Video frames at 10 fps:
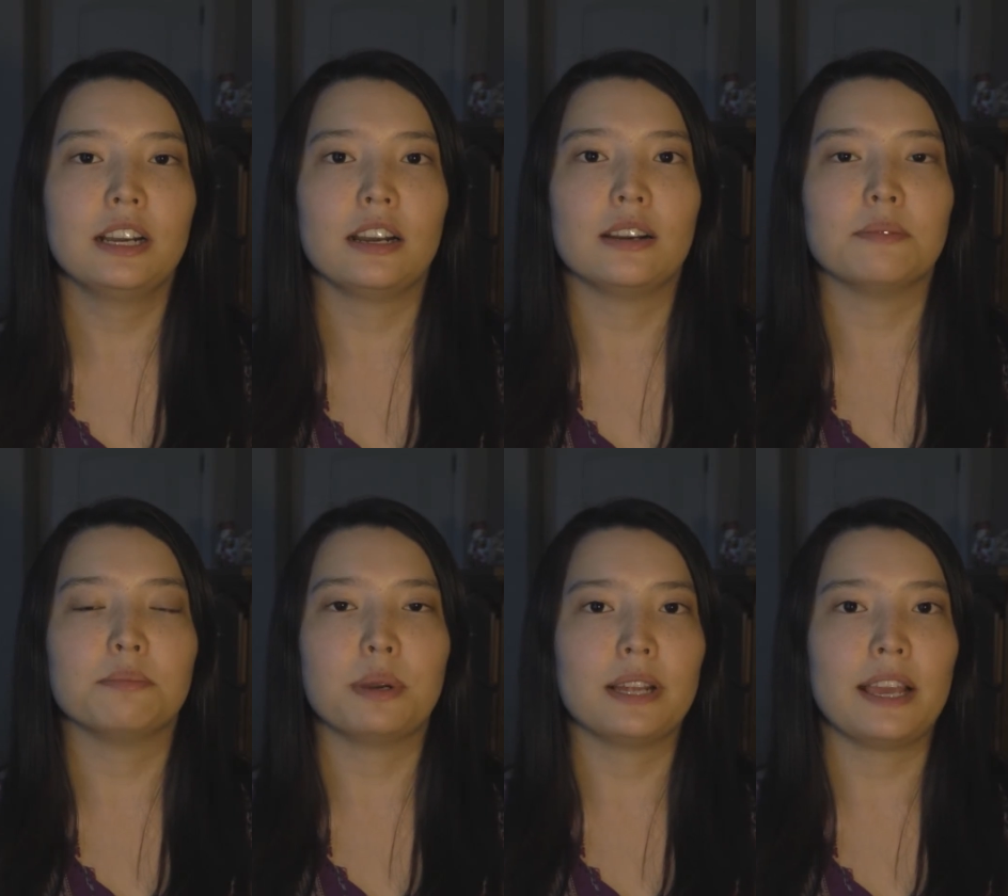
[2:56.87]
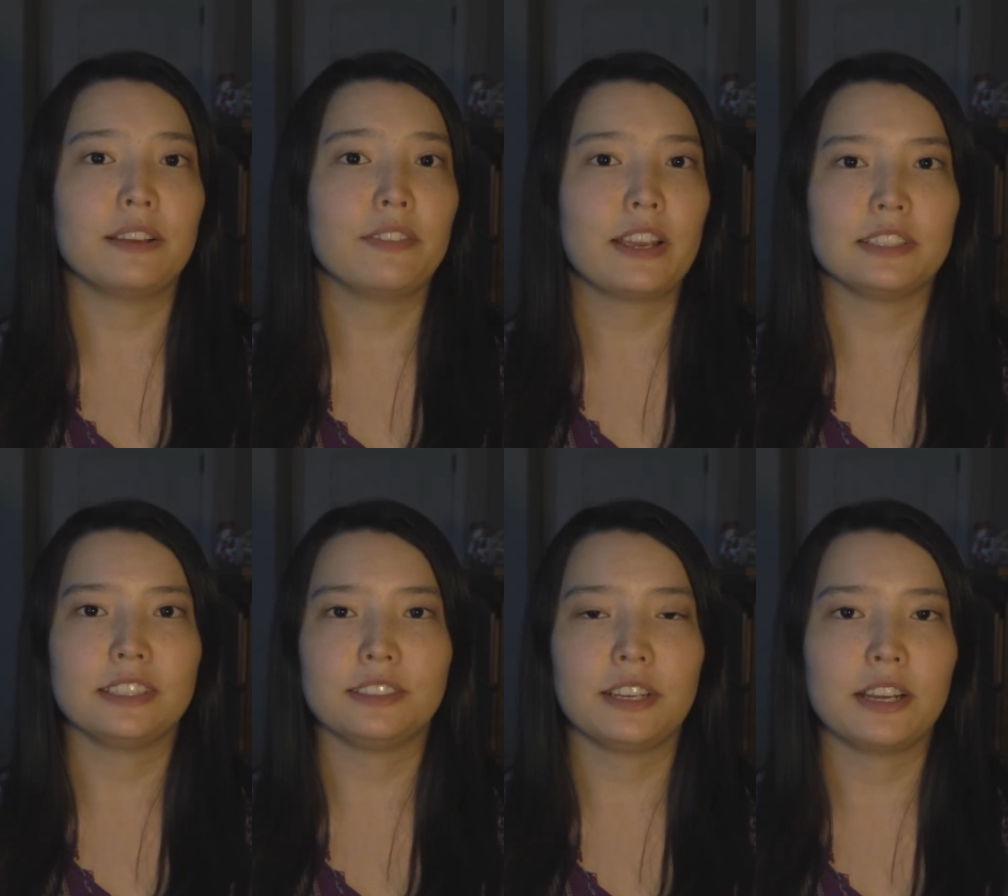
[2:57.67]
but if I can
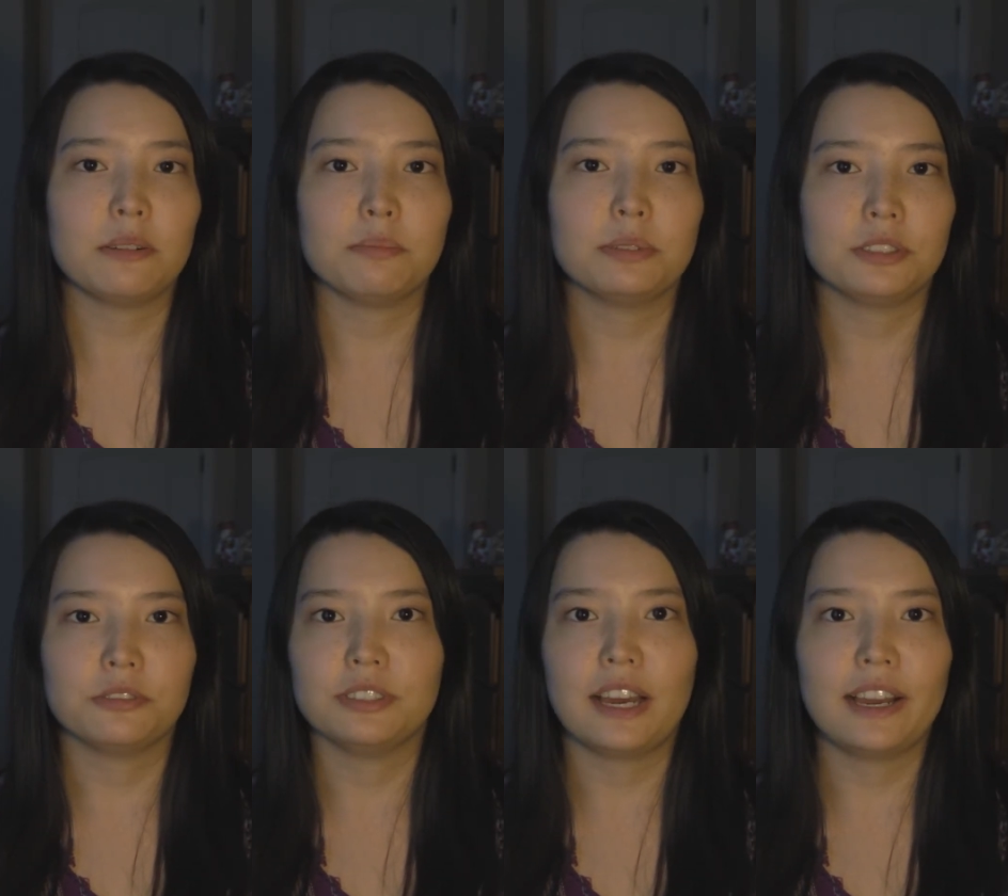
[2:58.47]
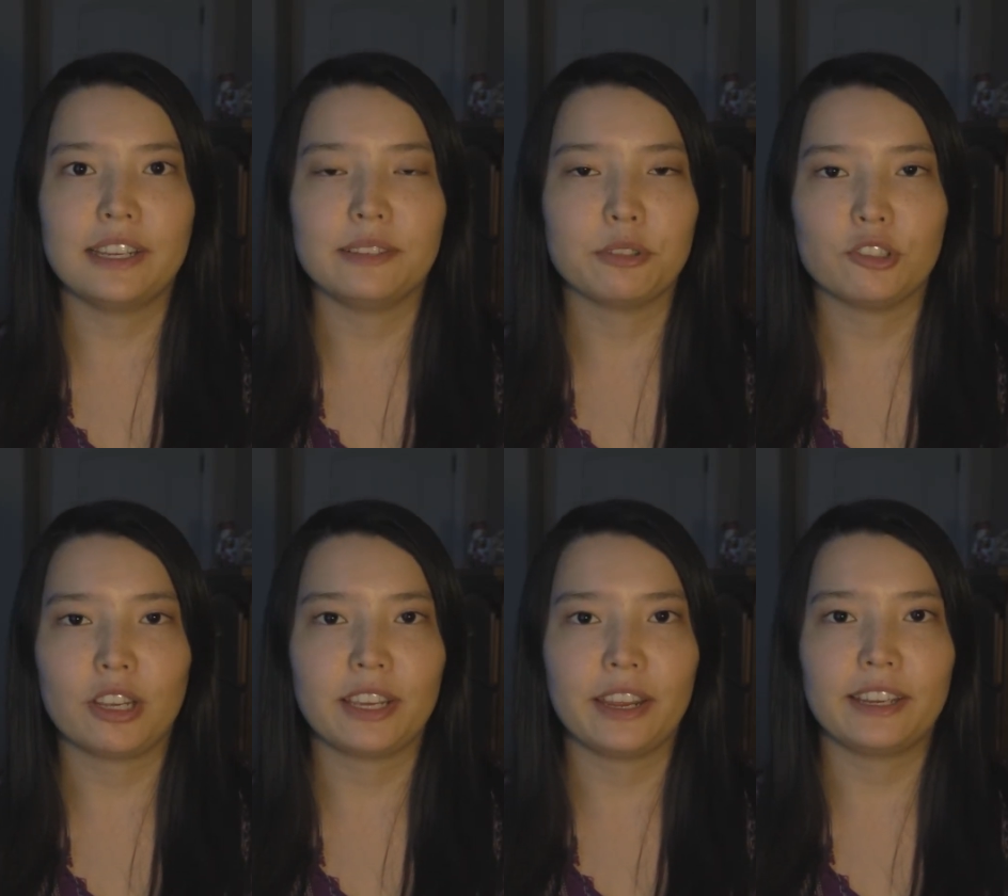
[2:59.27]
stay up till 9, which
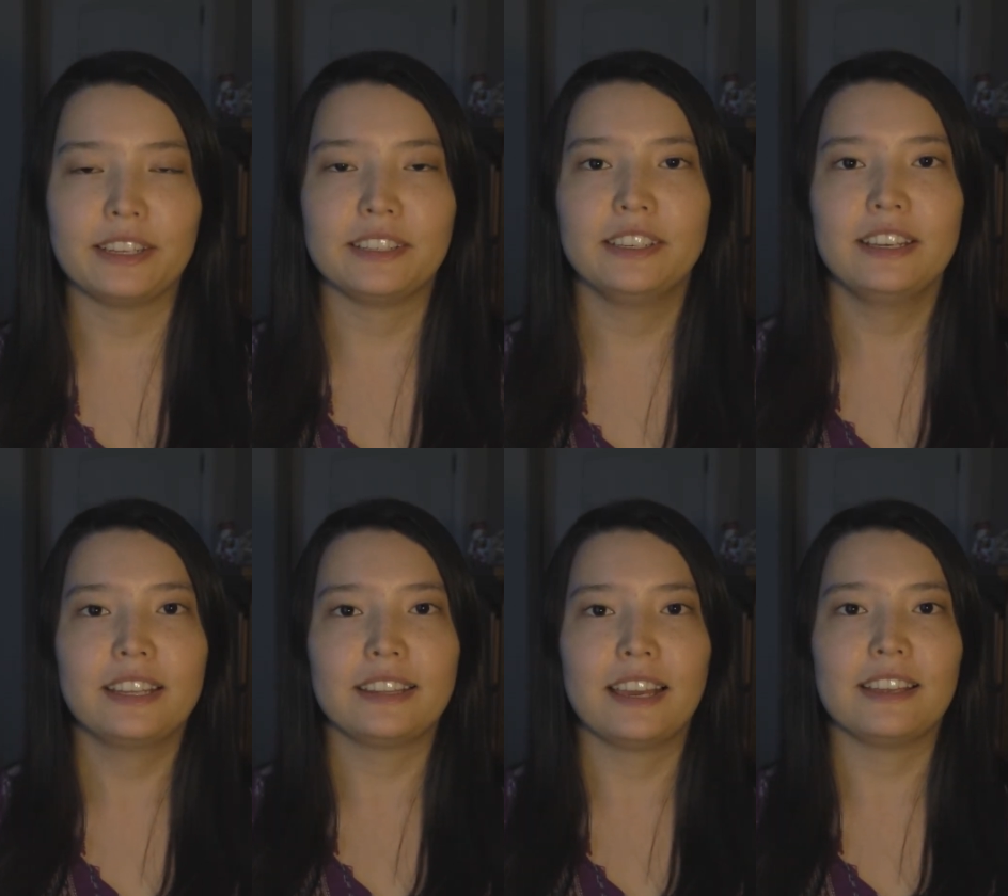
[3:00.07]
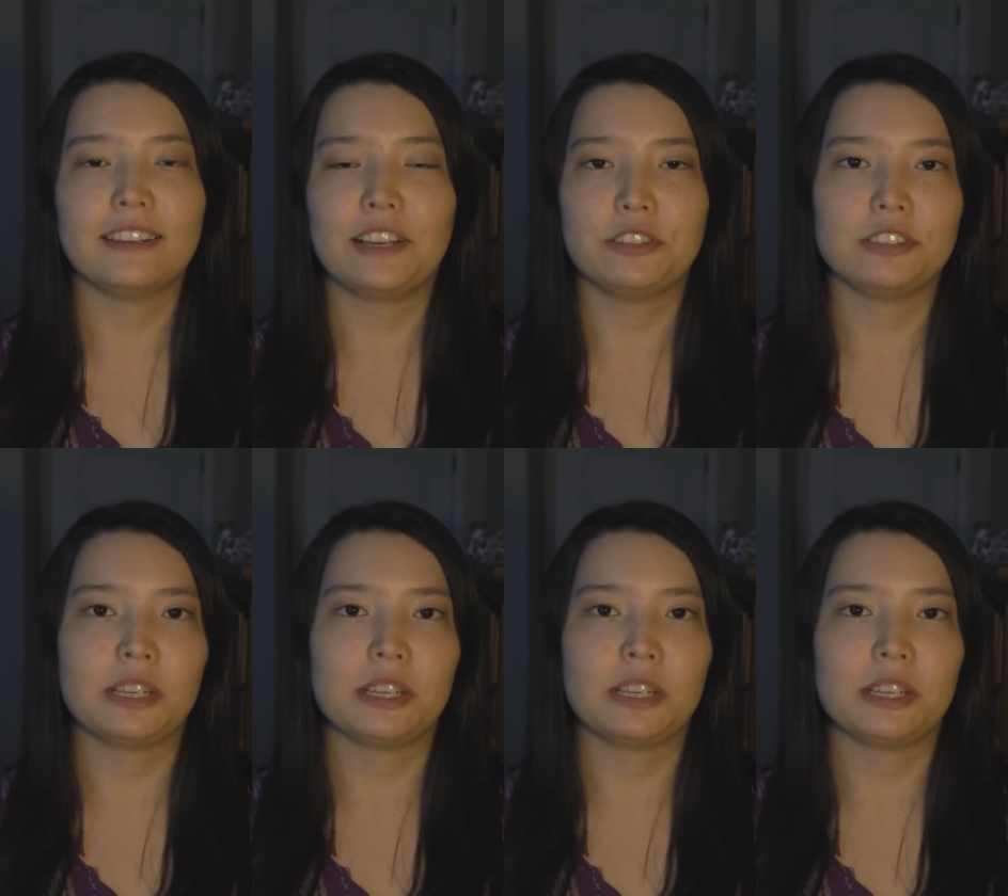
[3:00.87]
I can, then I just